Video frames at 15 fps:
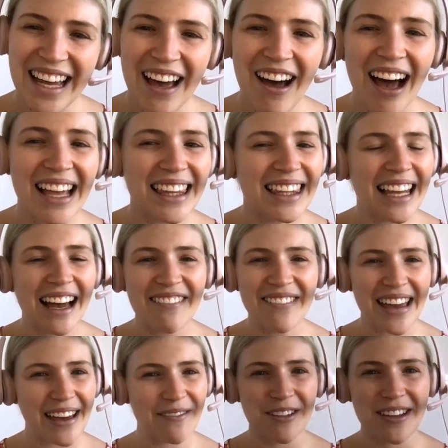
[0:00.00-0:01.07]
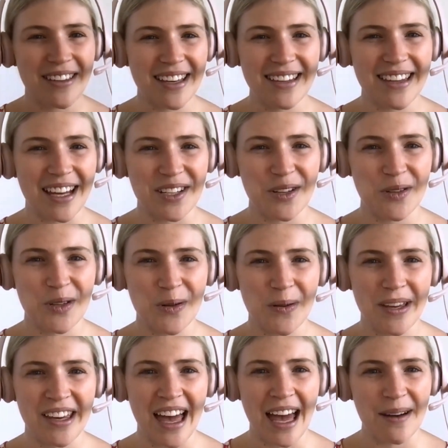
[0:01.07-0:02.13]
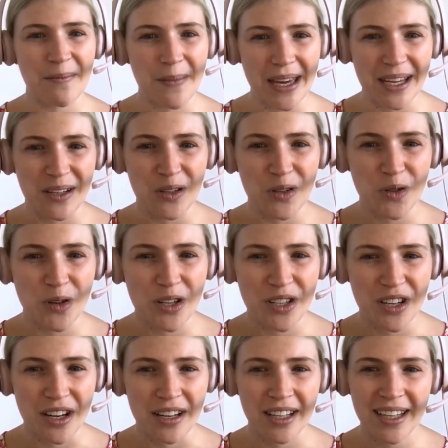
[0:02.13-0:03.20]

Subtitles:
Now, I love everything that you're doing at Mia Nutrition.